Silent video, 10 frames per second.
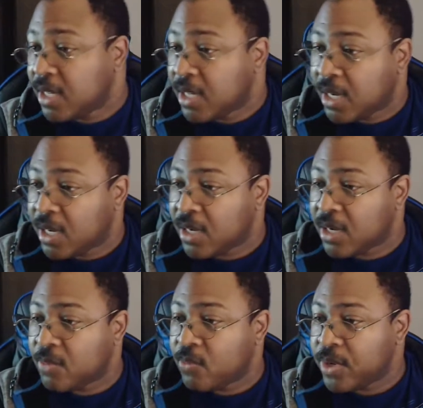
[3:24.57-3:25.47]

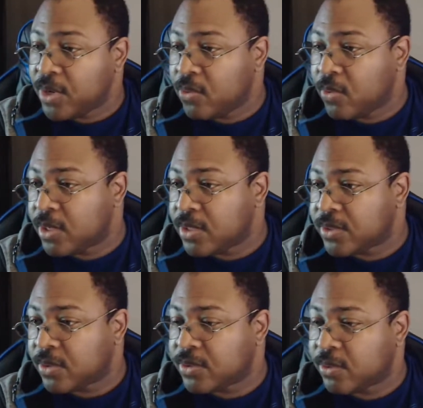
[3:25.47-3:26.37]
When you was
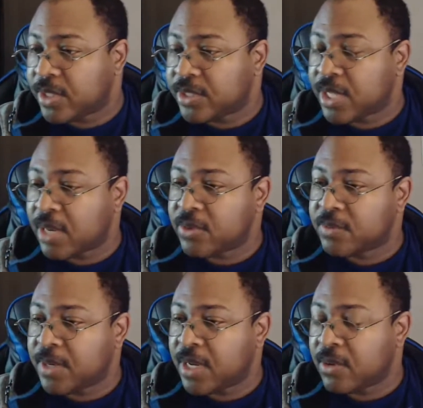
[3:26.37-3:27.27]
on Twitch, that was
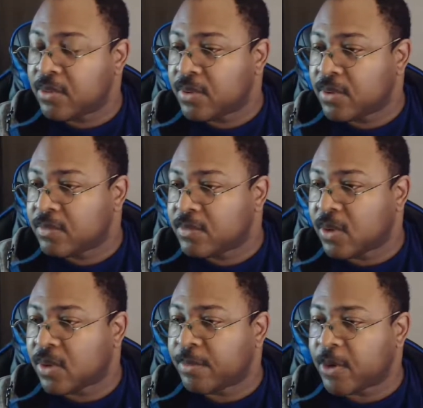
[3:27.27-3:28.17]
me out
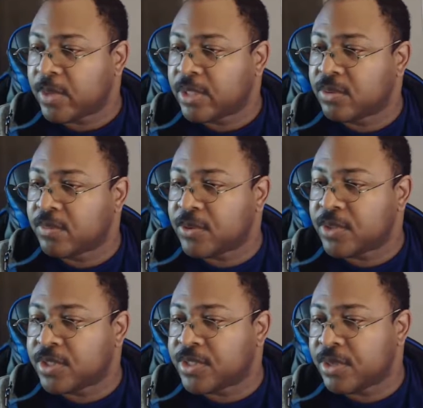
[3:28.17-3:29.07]
talking about
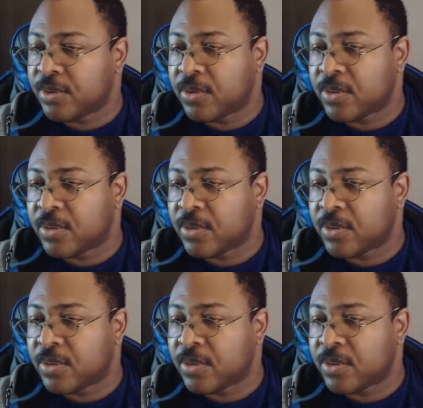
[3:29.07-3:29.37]
Retribution Zero.